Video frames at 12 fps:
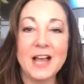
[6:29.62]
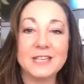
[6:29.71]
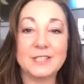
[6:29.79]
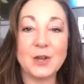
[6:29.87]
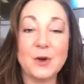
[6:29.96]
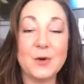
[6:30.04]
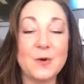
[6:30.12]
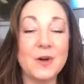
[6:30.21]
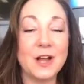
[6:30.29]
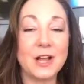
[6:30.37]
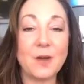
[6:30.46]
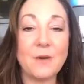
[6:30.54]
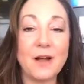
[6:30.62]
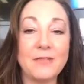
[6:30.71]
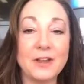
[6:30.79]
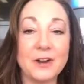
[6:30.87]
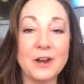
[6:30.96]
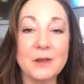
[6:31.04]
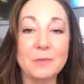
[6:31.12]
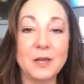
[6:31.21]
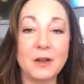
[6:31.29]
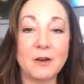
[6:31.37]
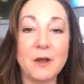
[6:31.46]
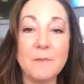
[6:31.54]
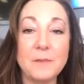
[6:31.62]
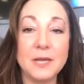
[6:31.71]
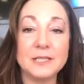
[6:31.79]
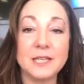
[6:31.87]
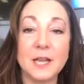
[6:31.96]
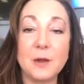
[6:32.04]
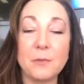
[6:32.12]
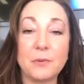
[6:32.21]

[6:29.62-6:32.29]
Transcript: So go out there and be your amazing,